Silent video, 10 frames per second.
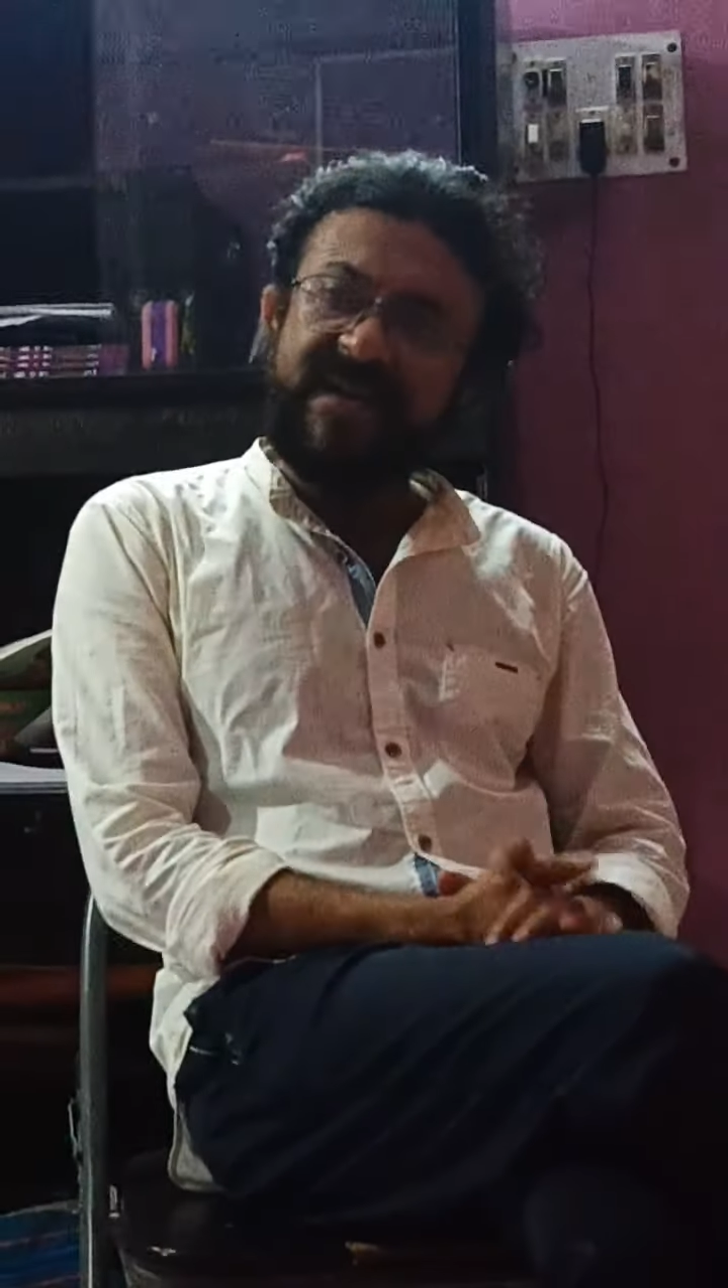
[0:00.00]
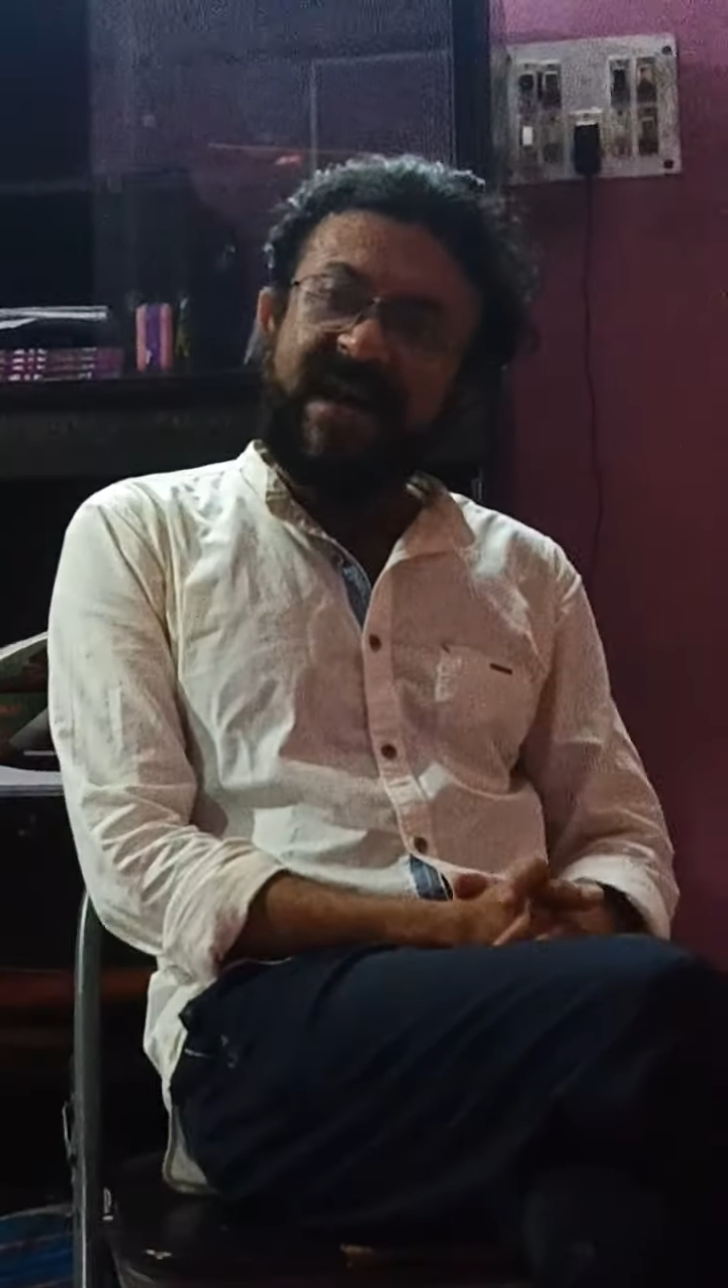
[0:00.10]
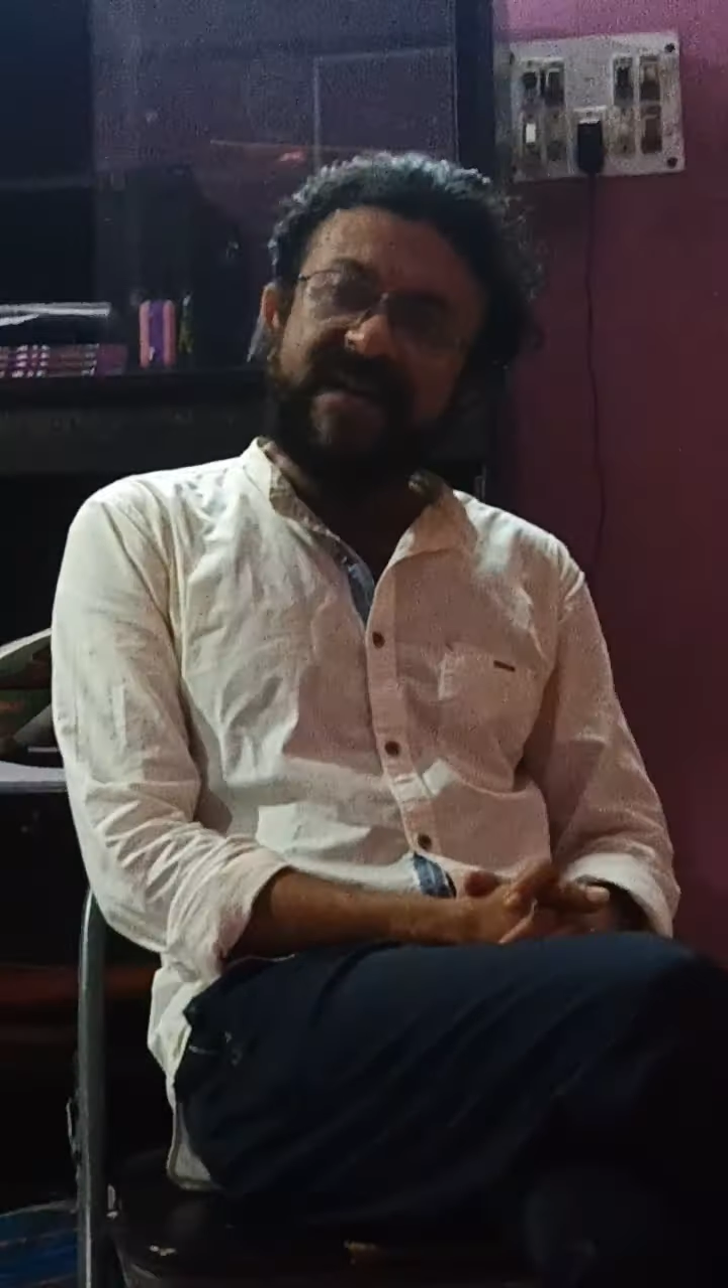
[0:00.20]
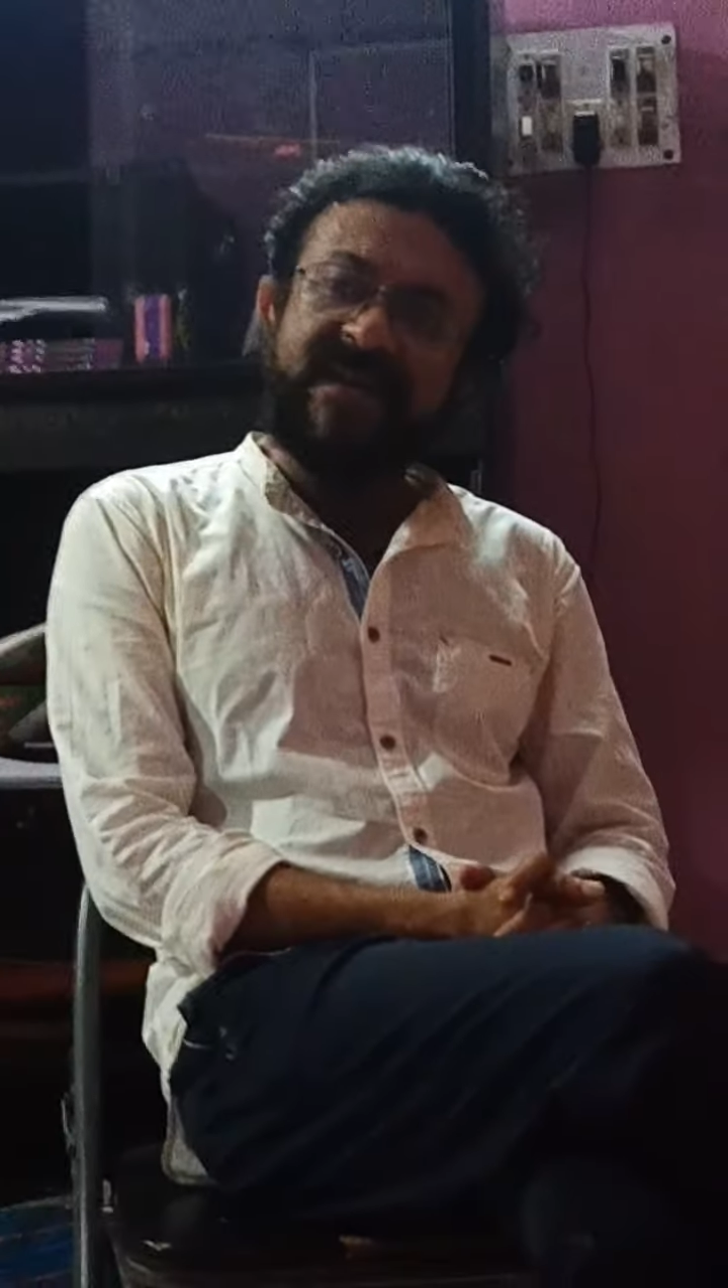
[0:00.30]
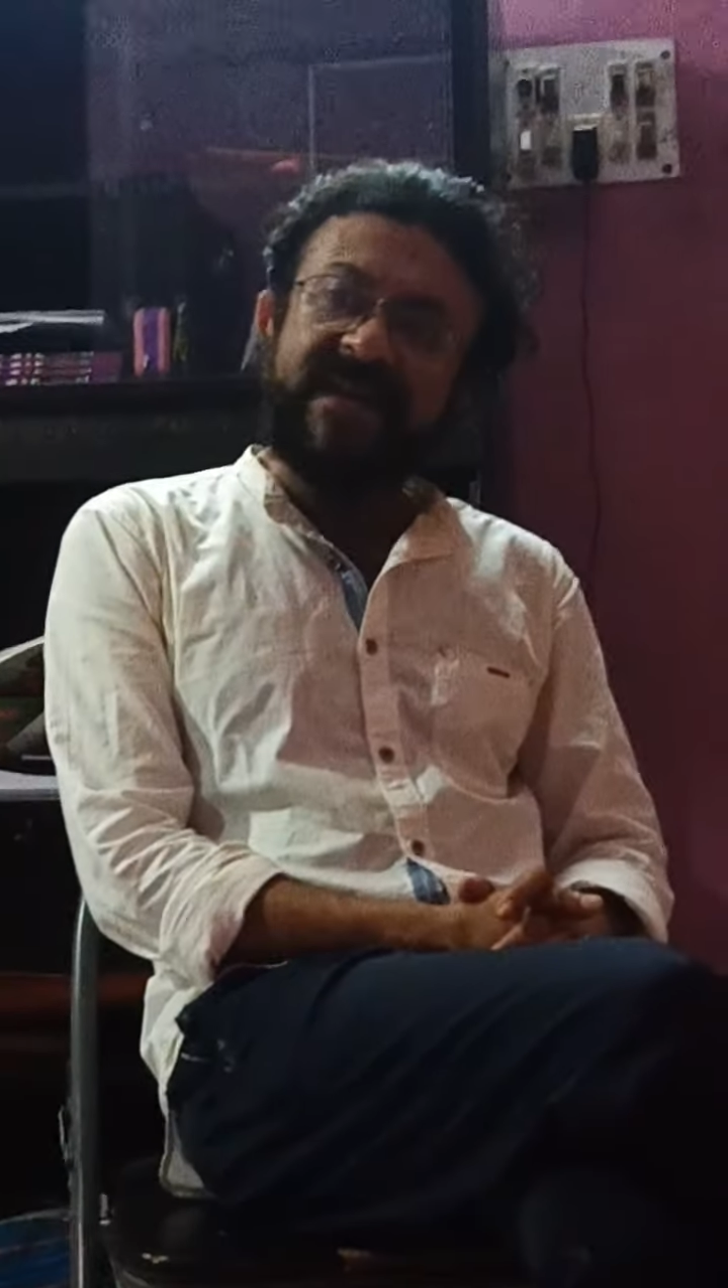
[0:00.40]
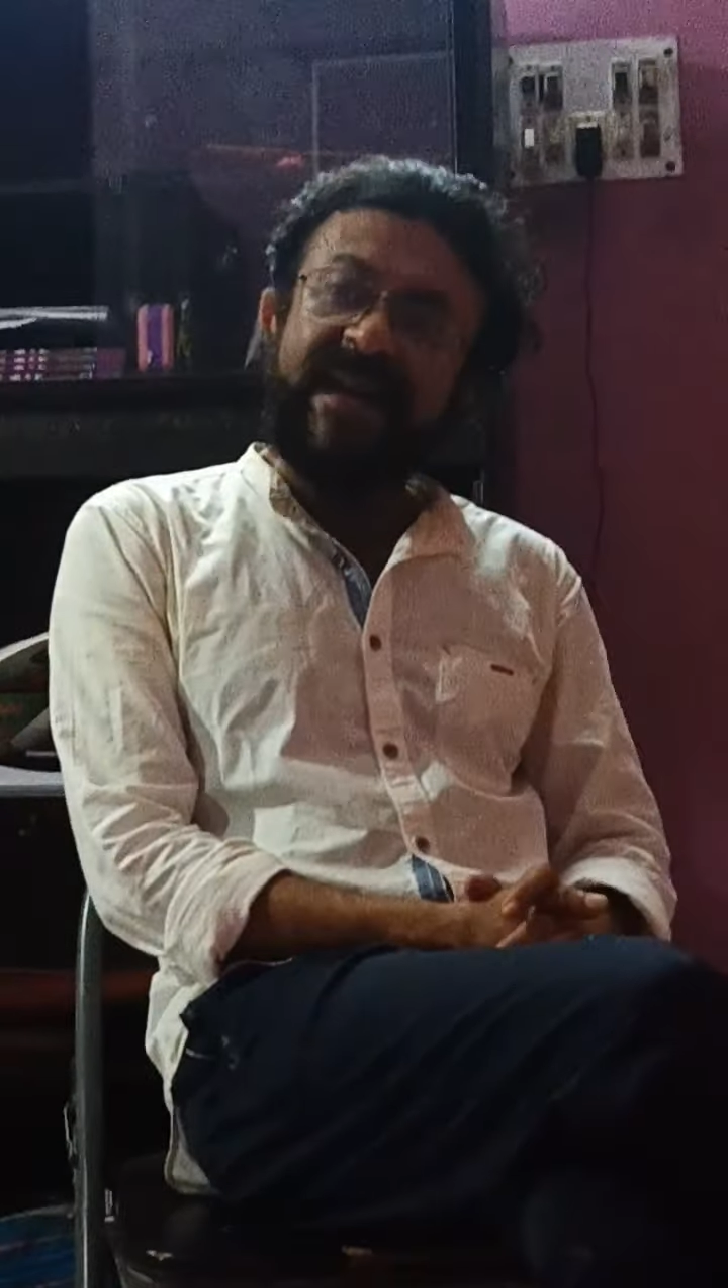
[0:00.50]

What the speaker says: as